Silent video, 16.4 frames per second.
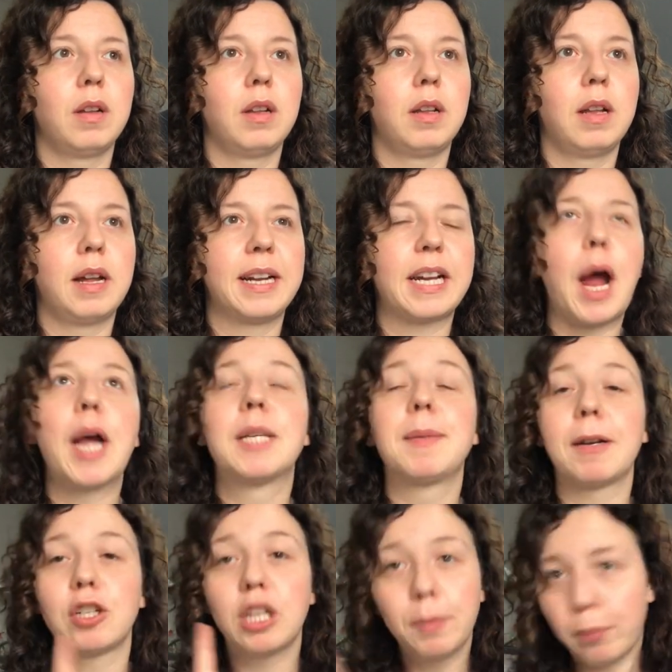Like,
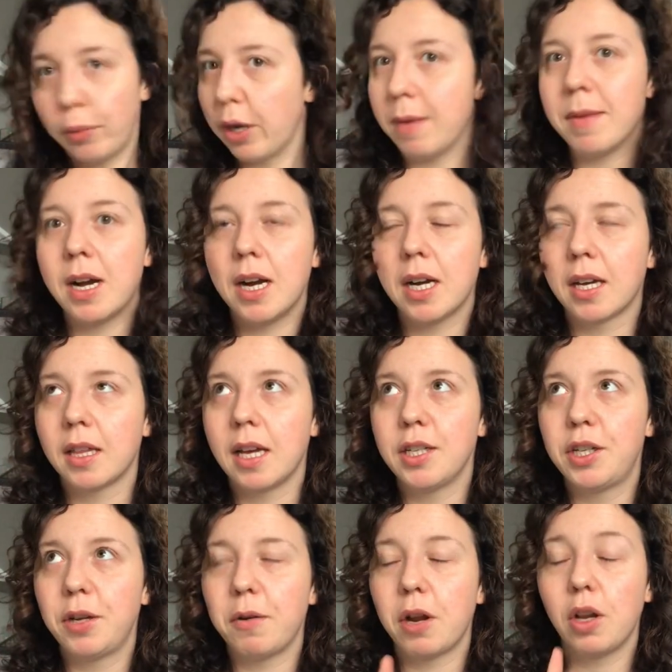especially Primark, they're
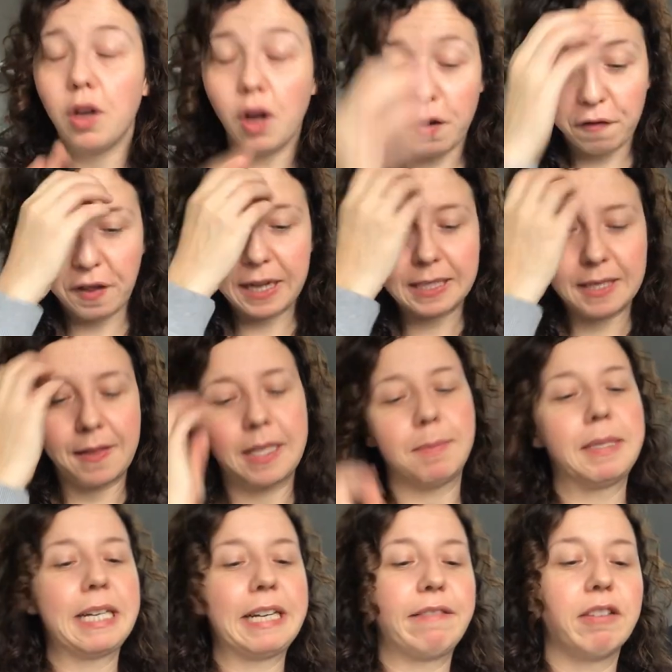doing a lot of things in this
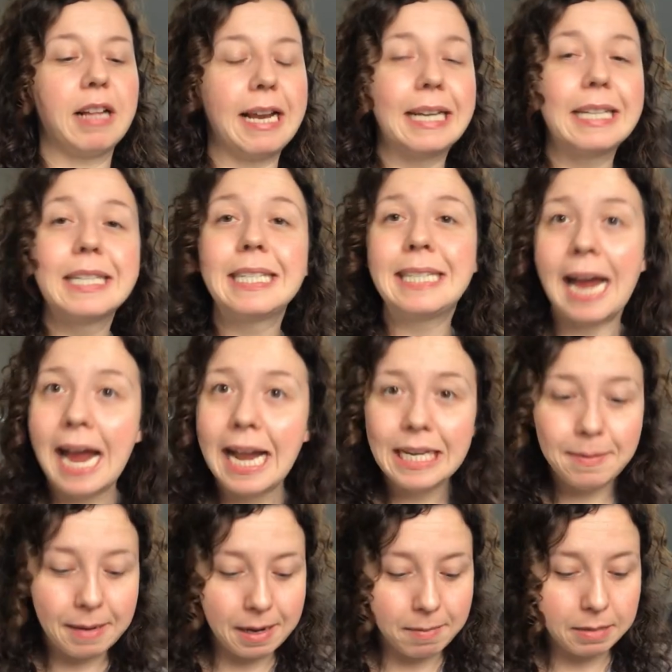material, and it's the
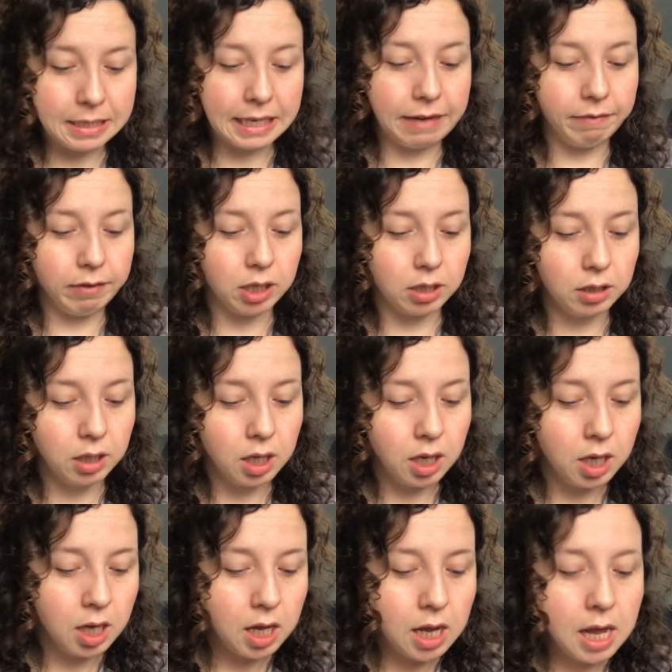teddy bear material.
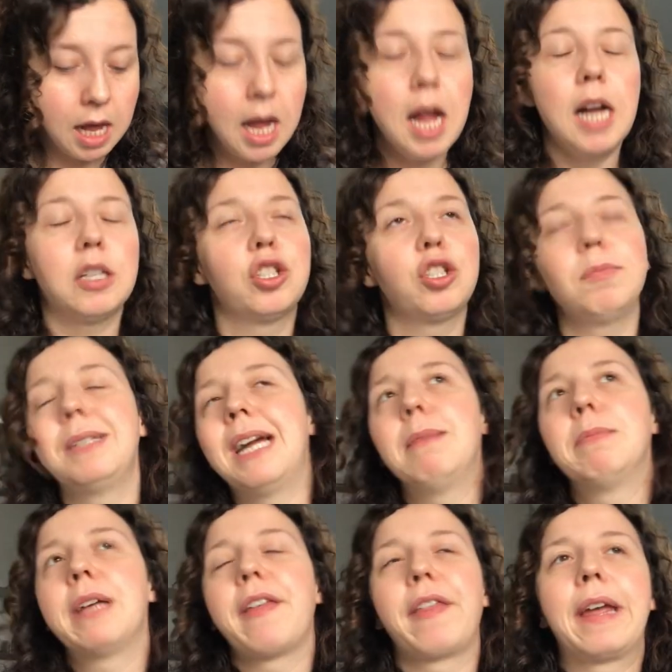And
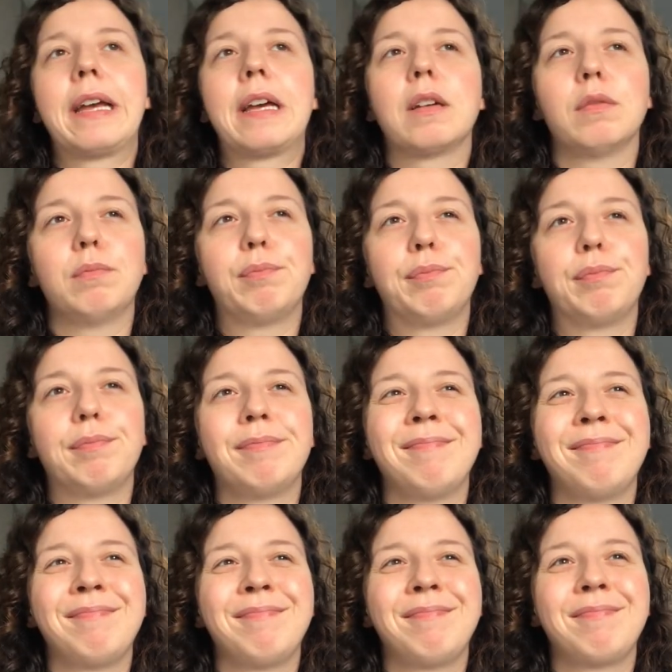sometimes I think,
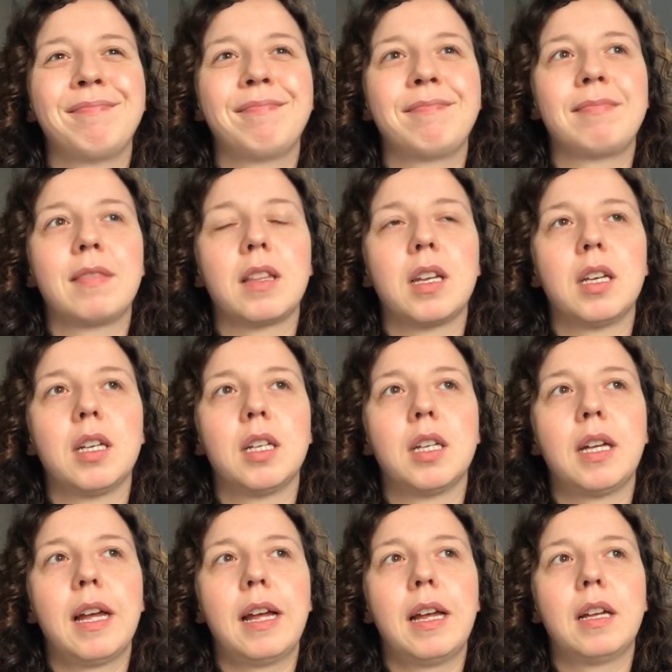
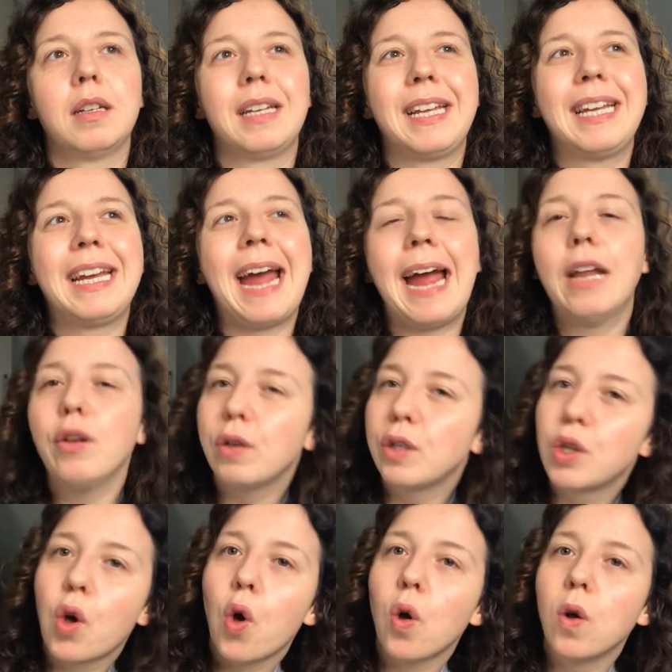yeah, it
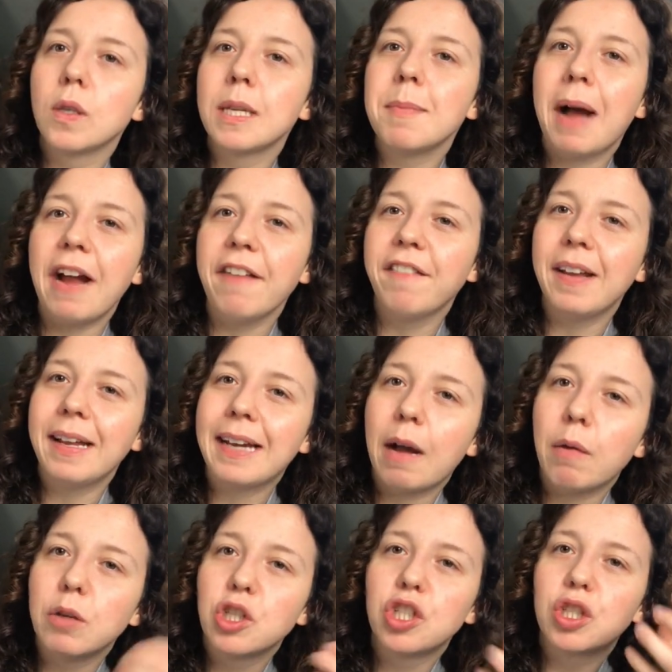looks cozy, but I feel like
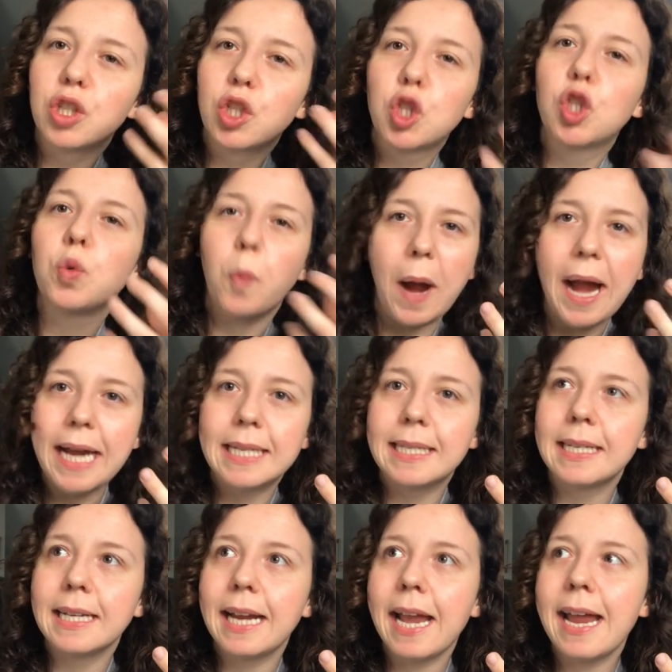I would just
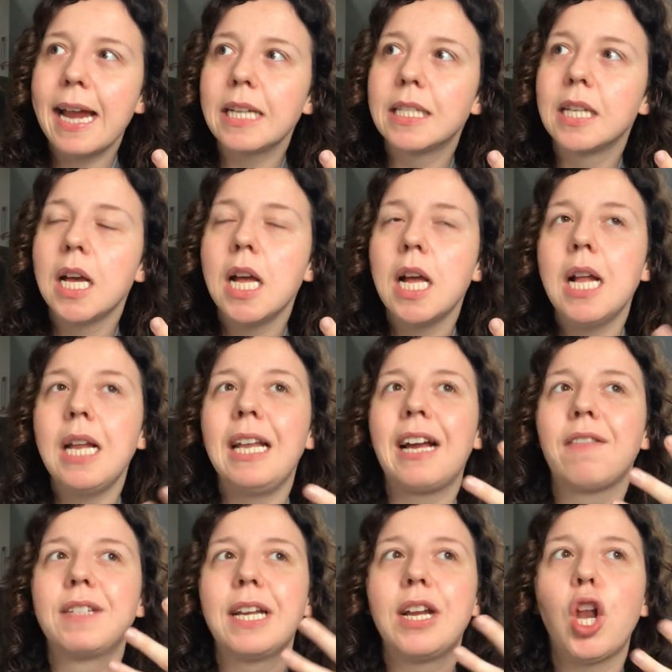sweat in it. Like,
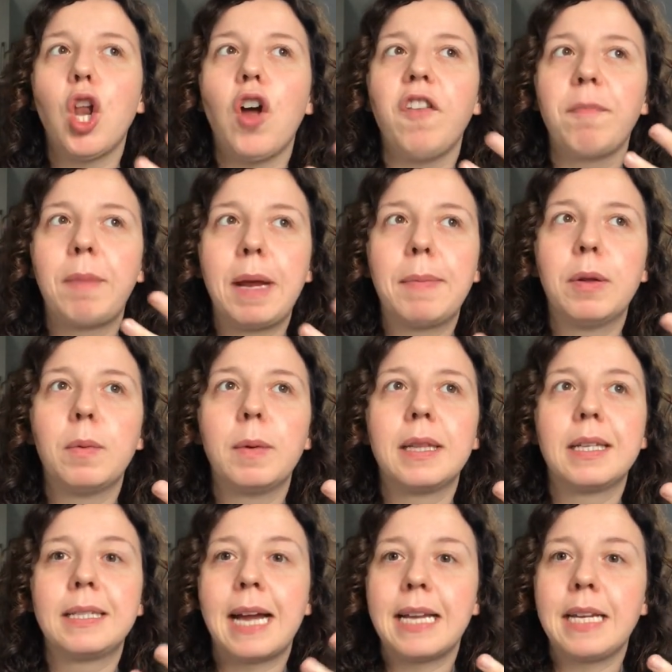I've seen a lot of people with
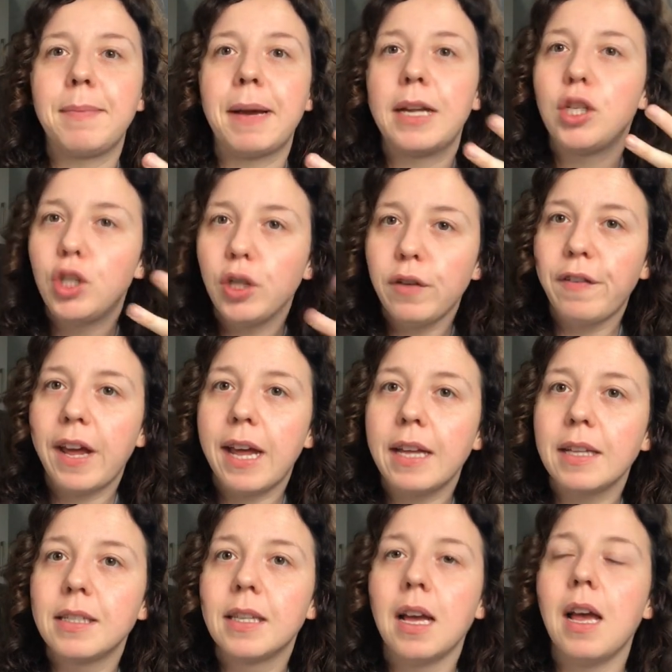the teddy bear
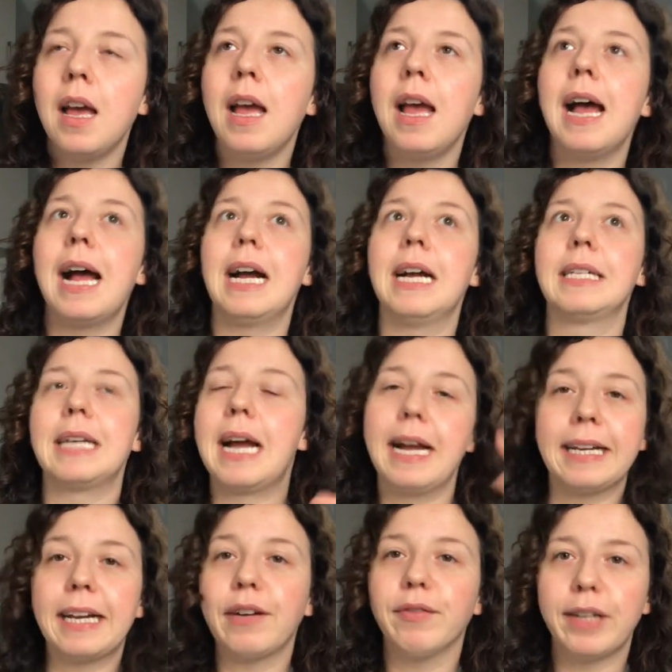duvets, and I
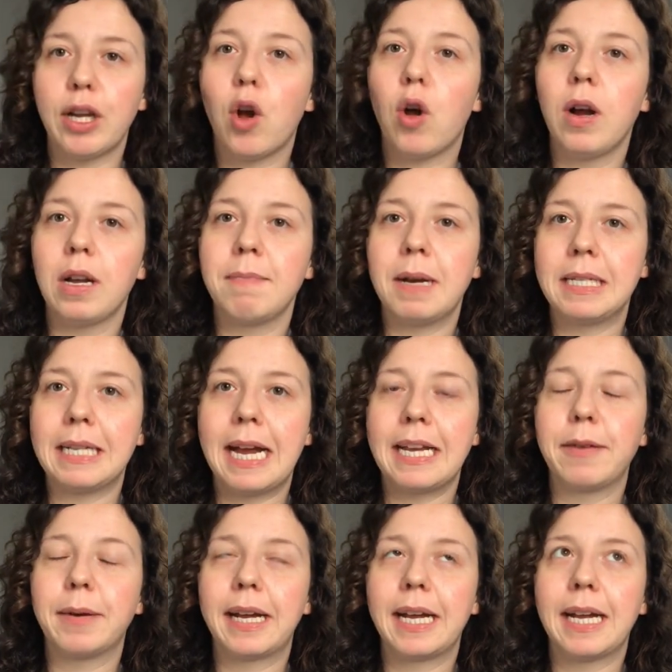get really hot in bed
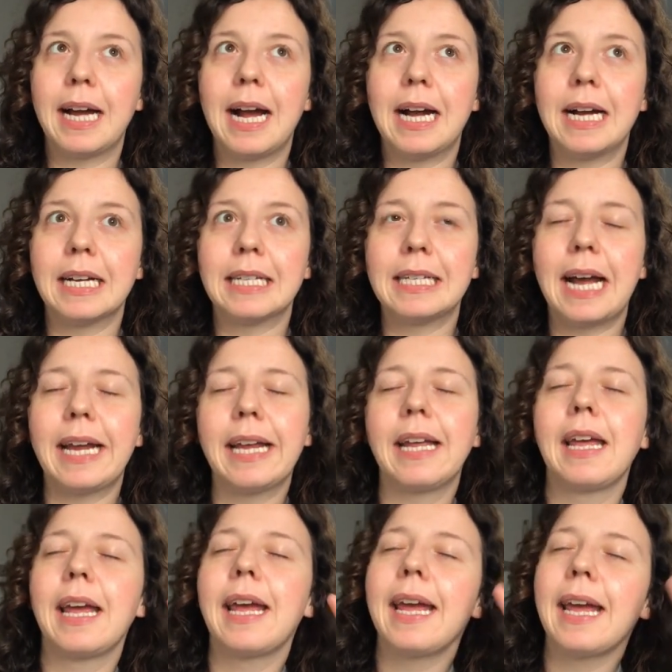anyway, and I
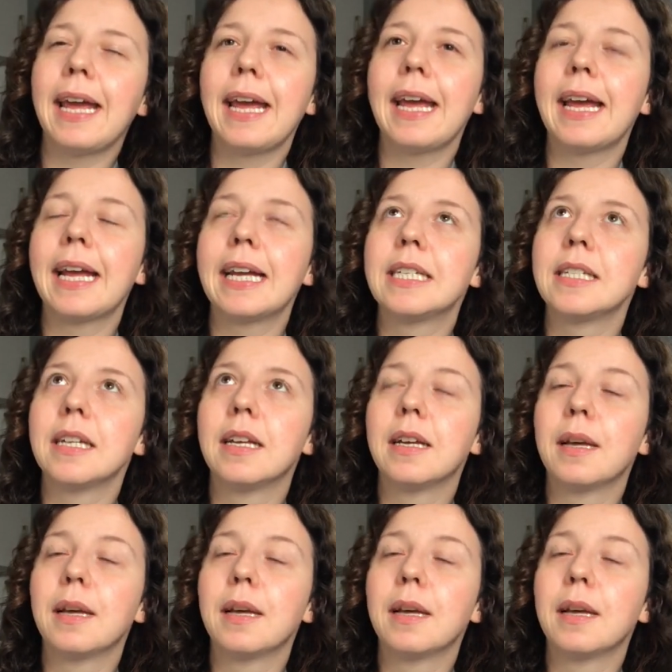hate